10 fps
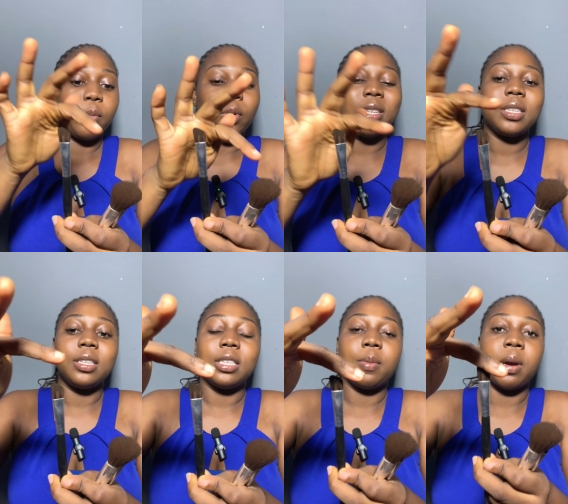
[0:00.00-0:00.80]
But it's still the
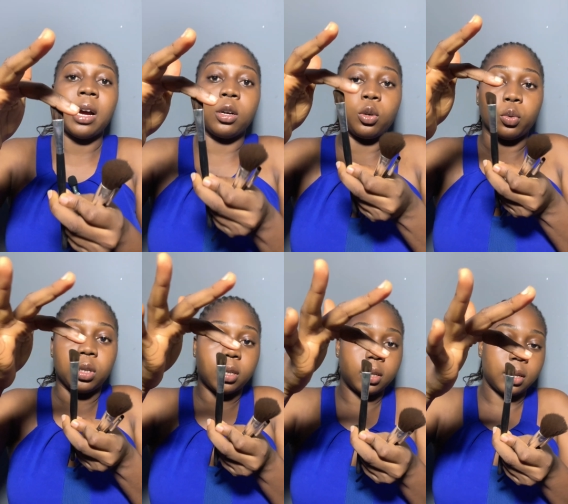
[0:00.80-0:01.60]
same angled.
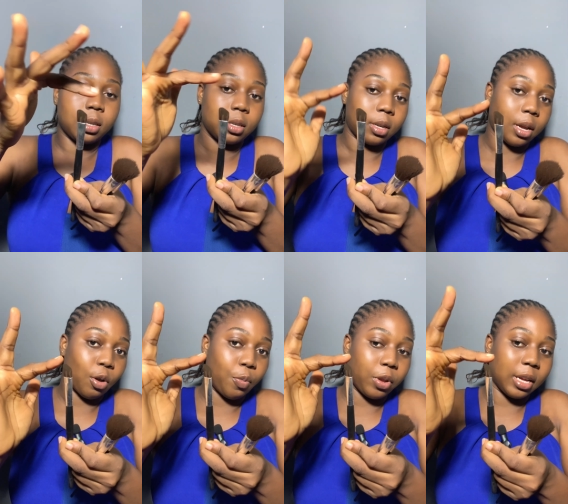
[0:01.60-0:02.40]
I
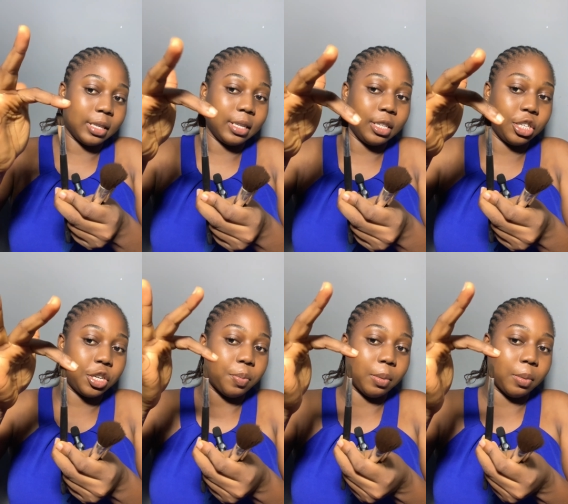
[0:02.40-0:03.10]
hope you can see the shape